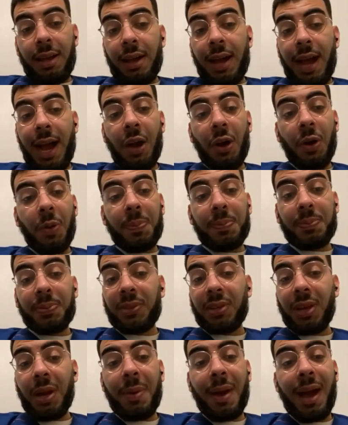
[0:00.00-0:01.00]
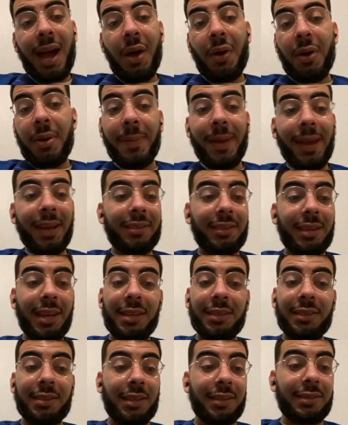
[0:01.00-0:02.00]
I hope somehow it makes
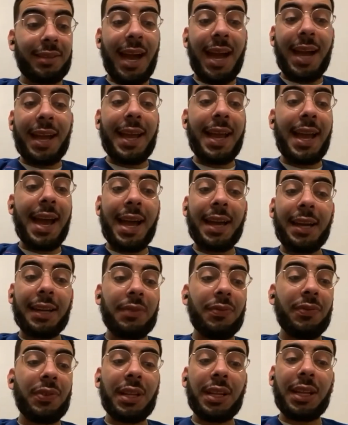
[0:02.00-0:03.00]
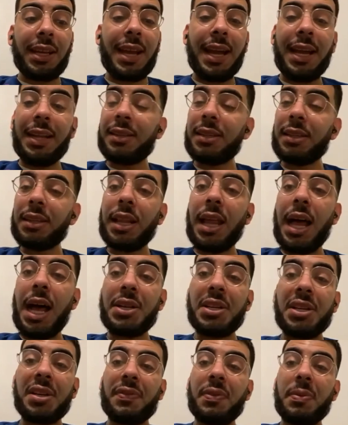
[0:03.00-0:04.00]
sense because I really can't see the
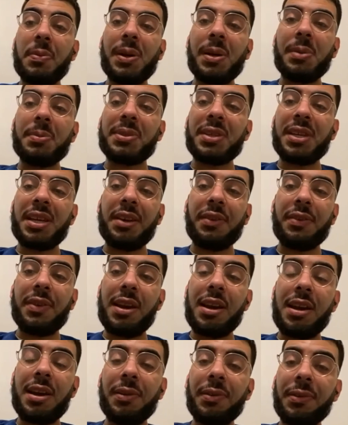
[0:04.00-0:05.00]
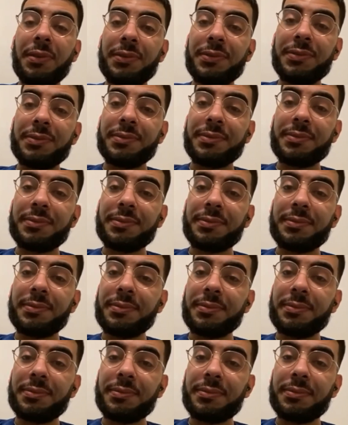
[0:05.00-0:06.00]
logic from where I'm sitting right
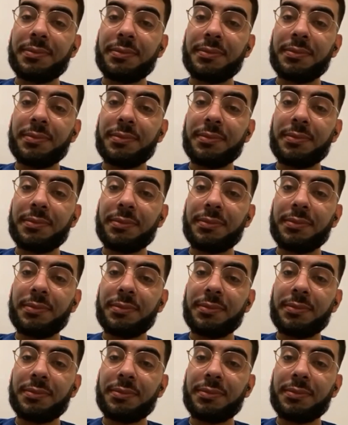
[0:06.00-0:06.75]
now.